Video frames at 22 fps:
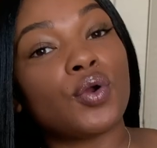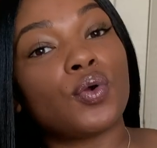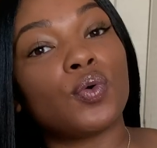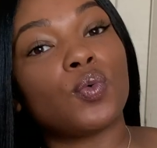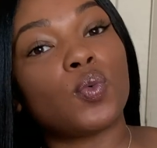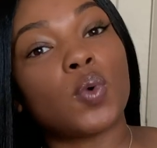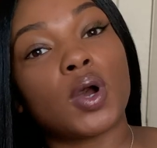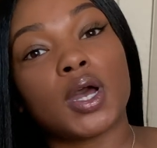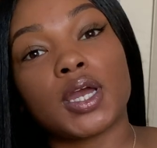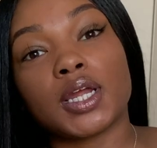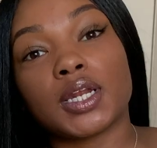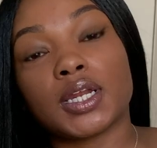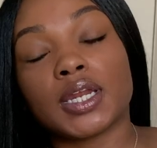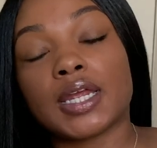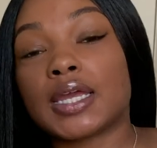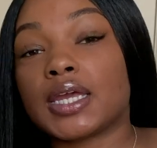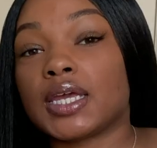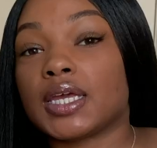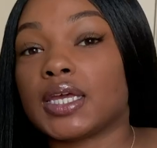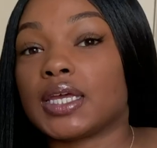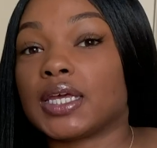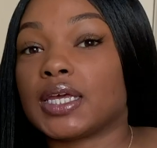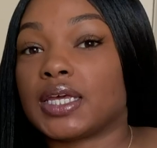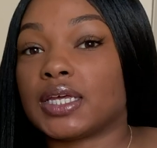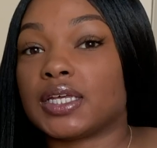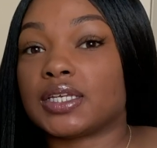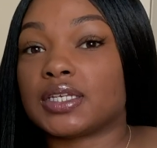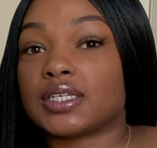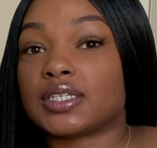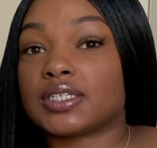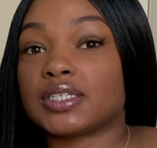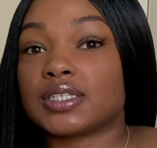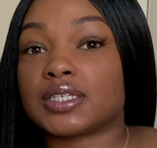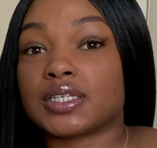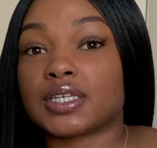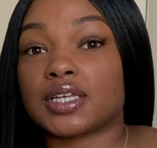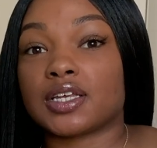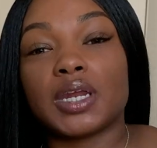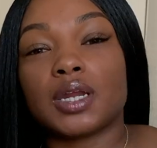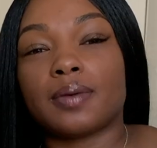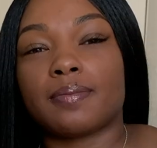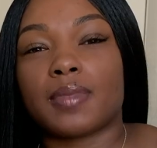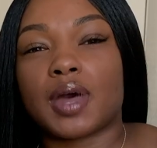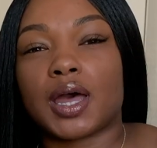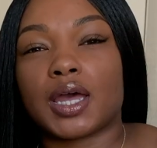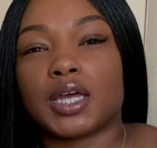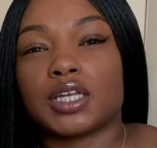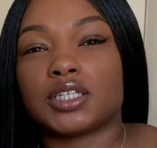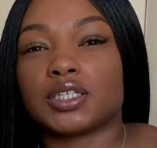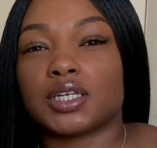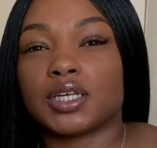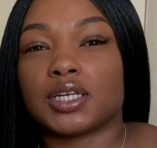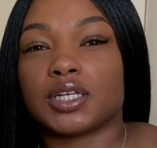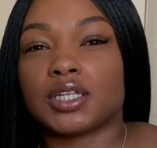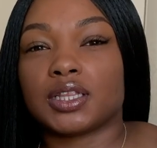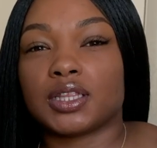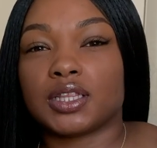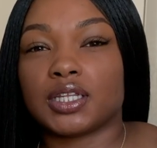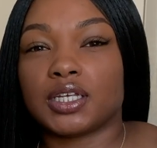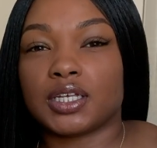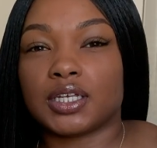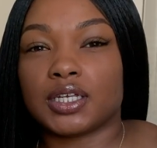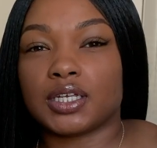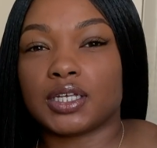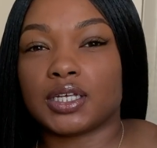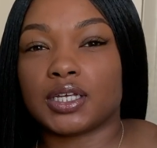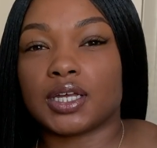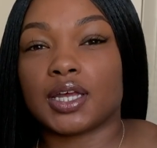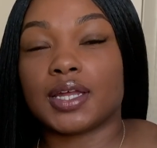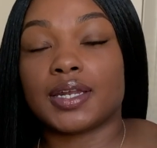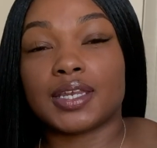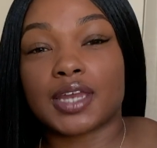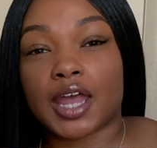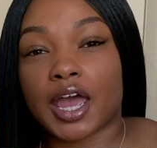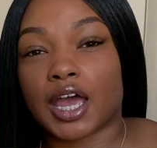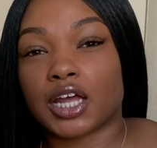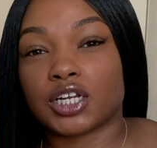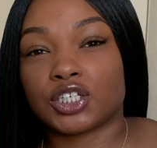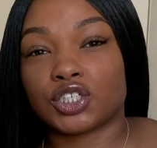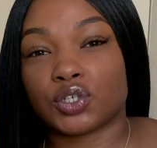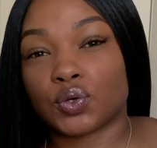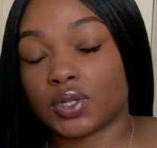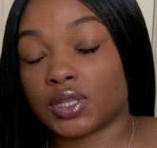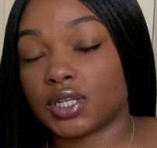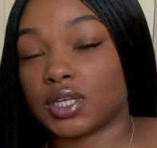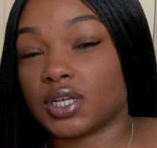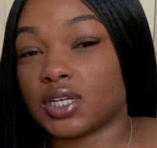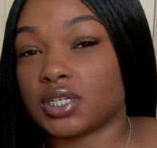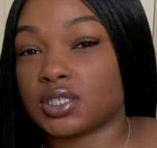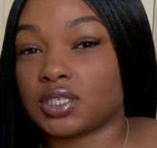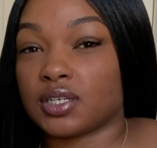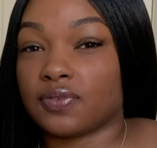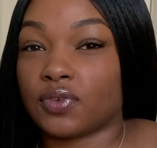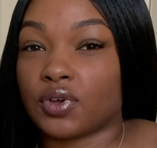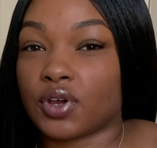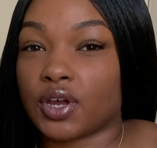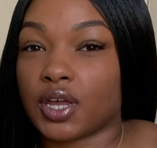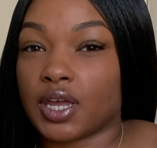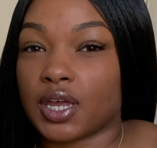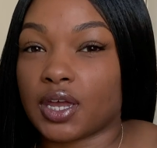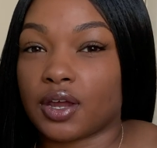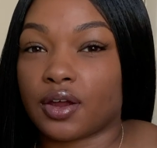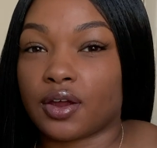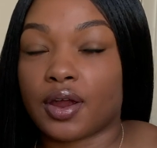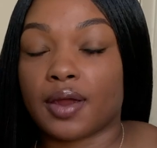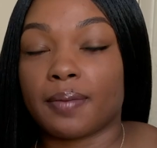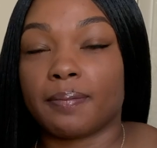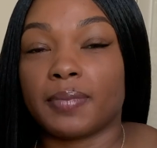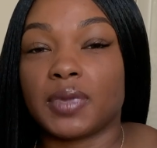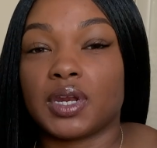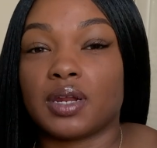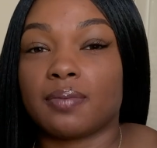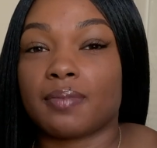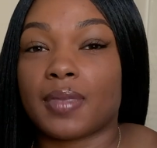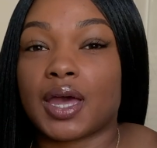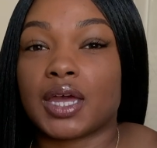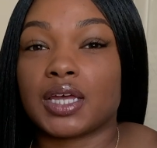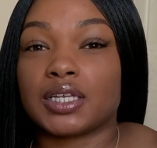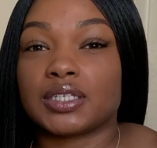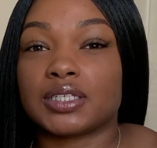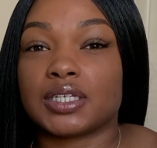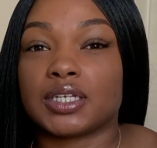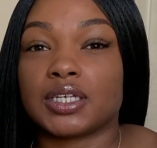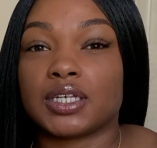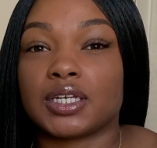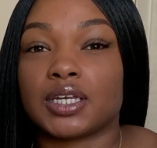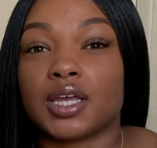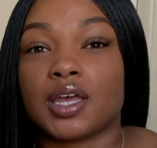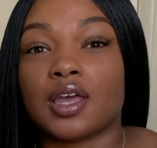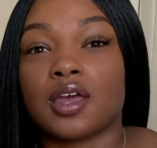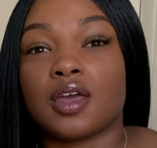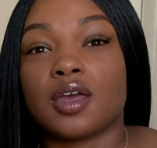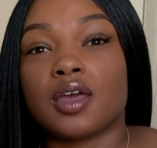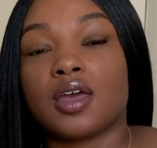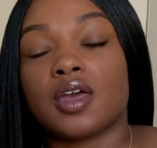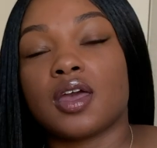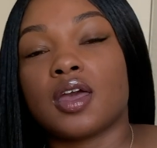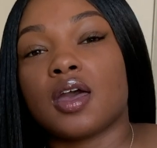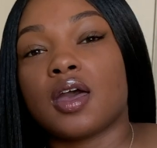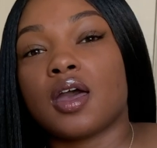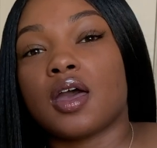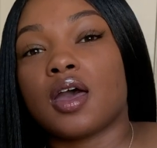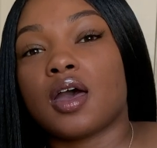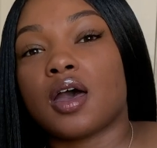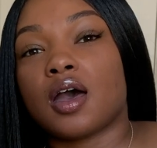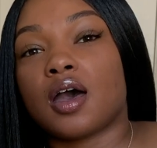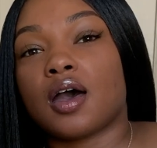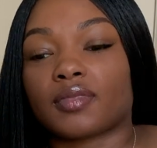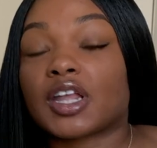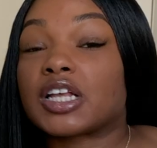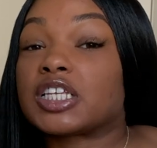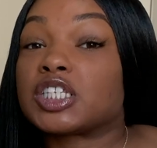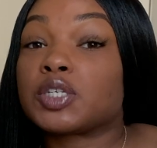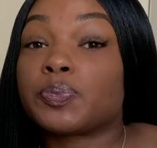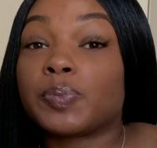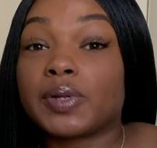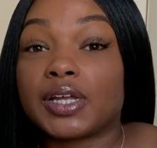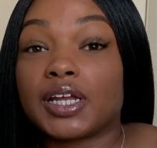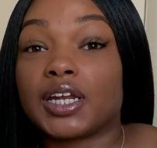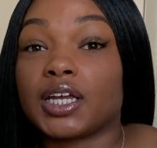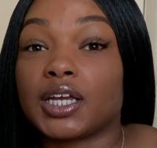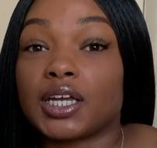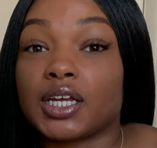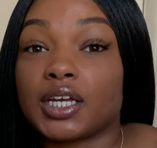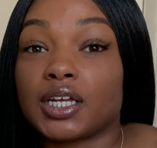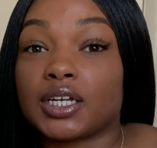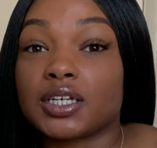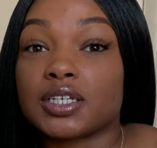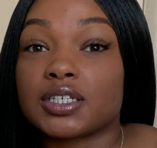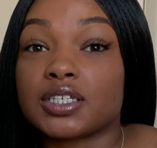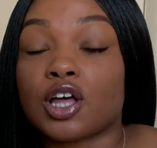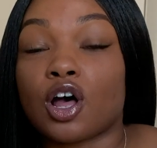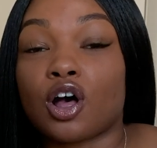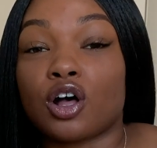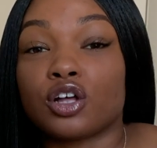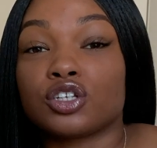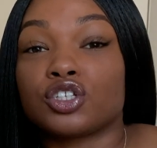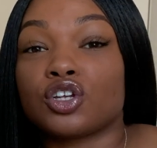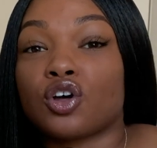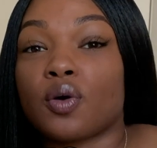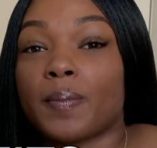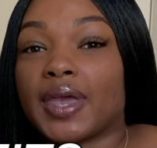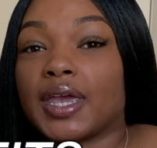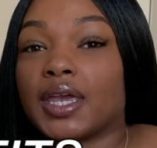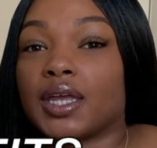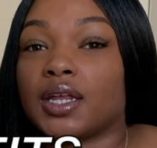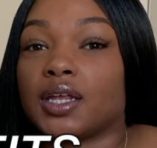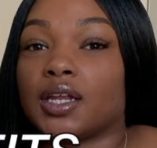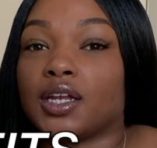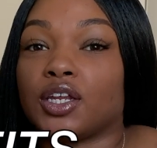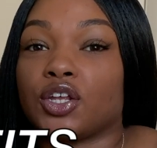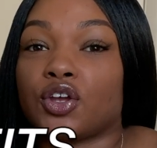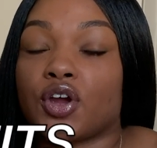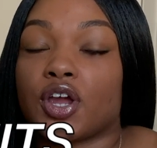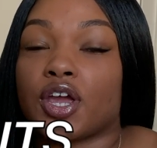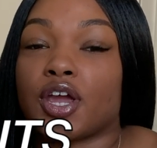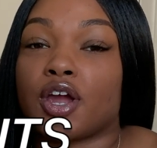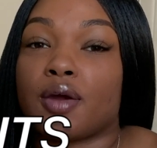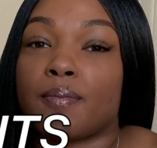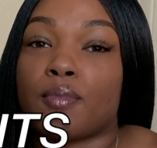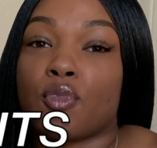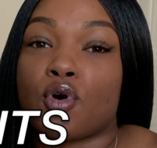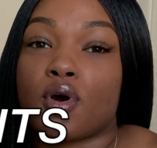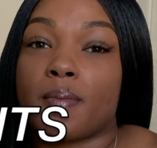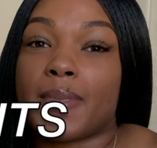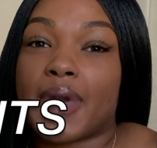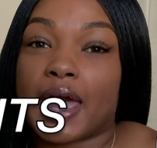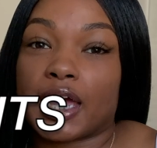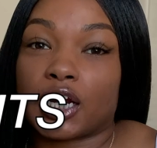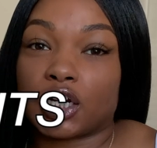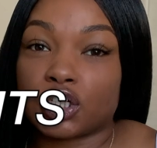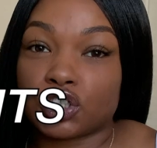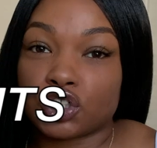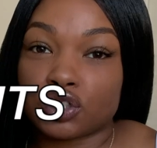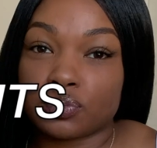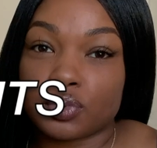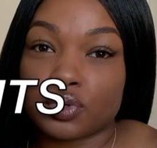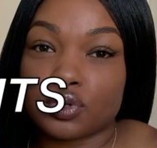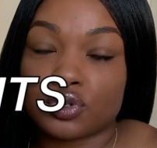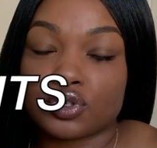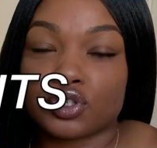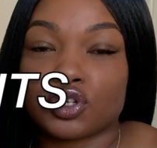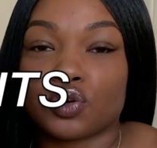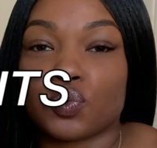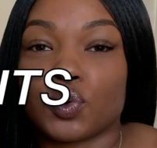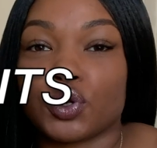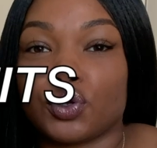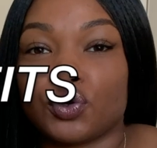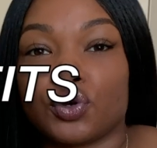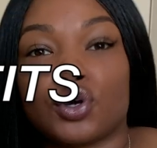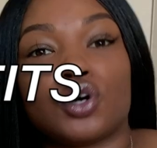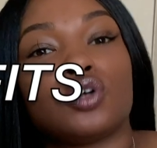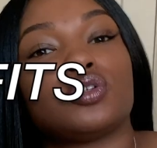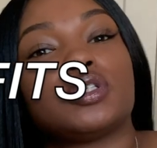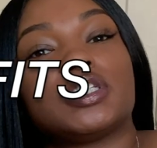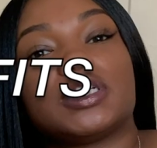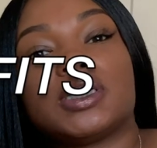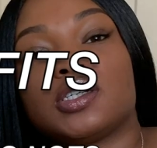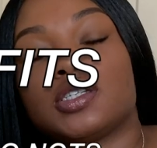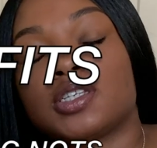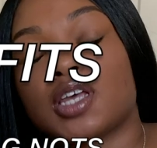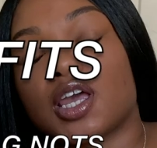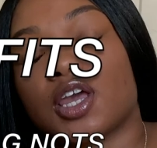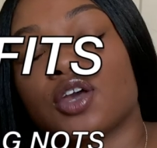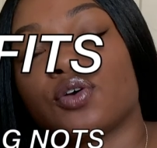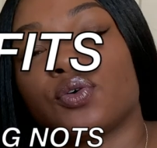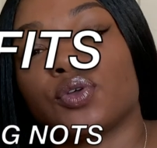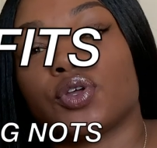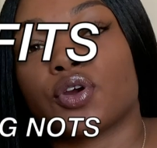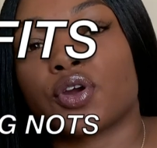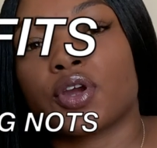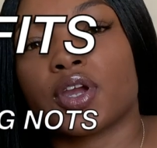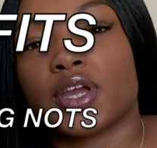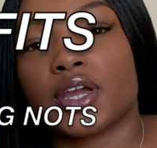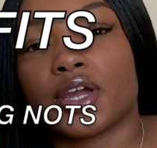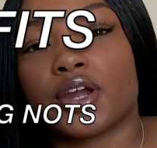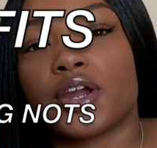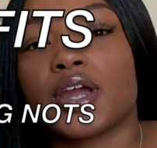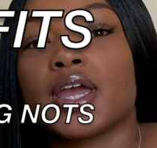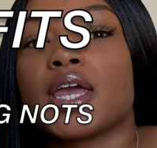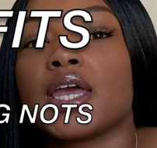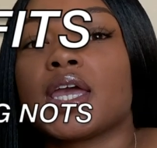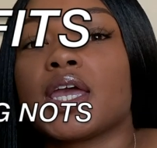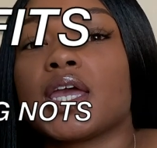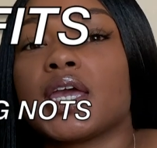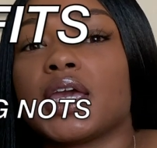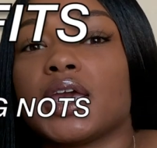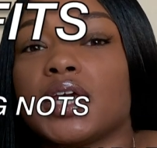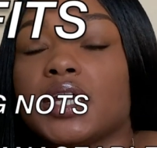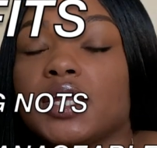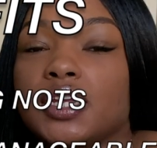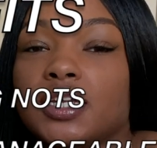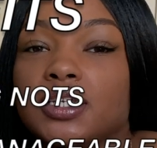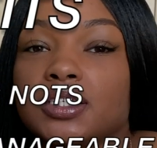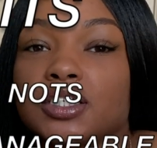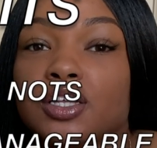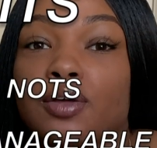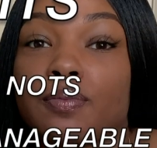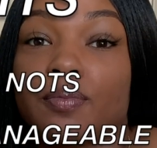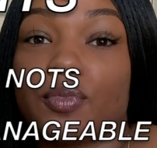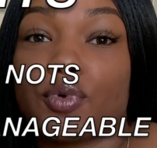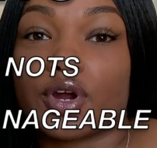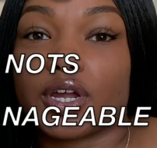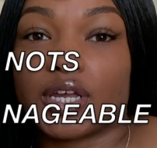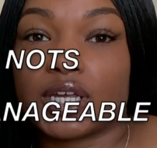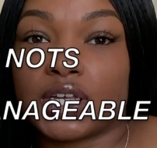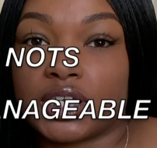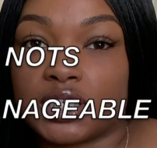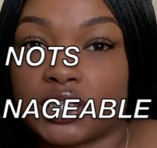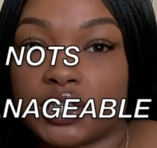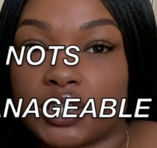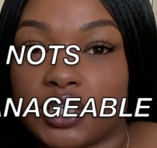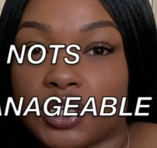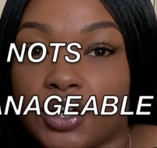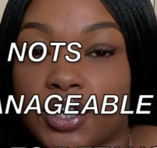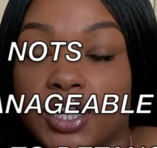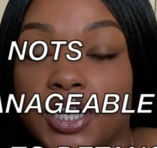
One is minimizing the knots on the ends of your hair, minimizing split ends, also making your hair more manageable. So when you go to detangle your hair, it is more easier.